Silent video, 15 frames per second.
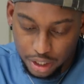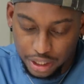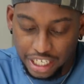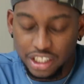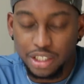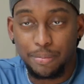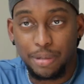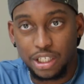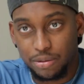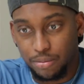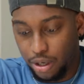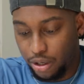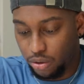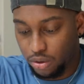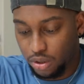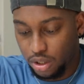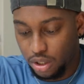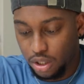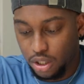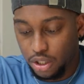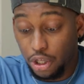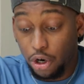That's the base model.
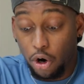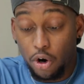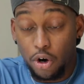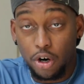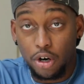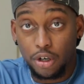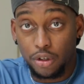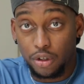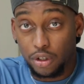There are